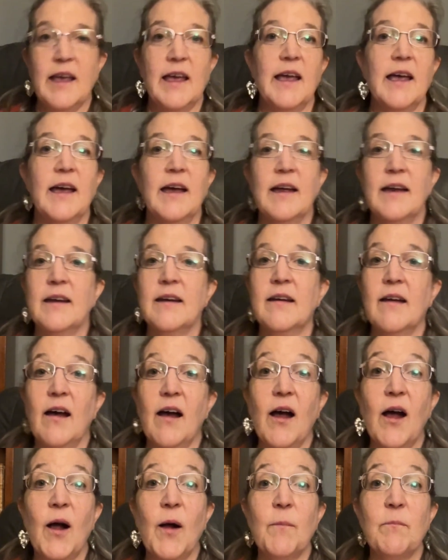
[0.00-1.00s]
and
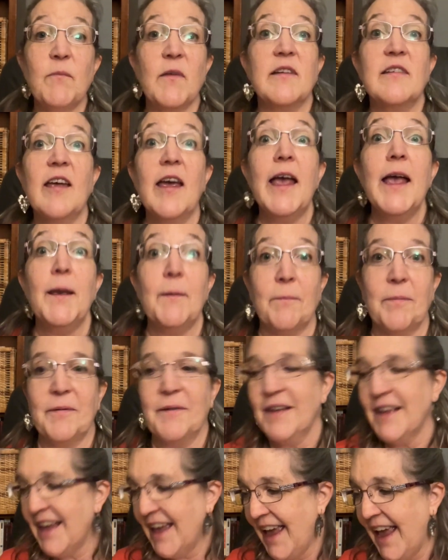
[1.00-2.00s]
tape.
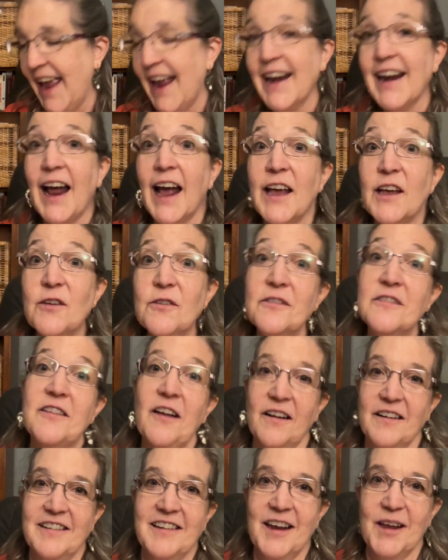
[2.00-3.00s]
And I use
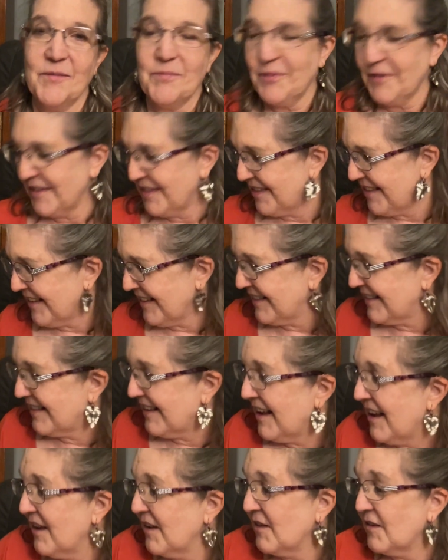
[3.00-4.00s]
duct tape with this.
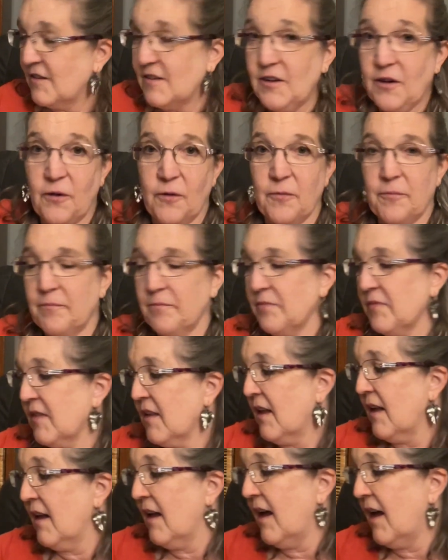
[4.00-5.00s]
So
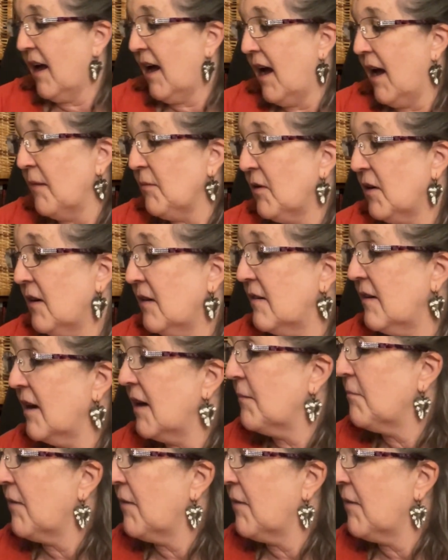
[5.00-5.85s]
I'm gonna take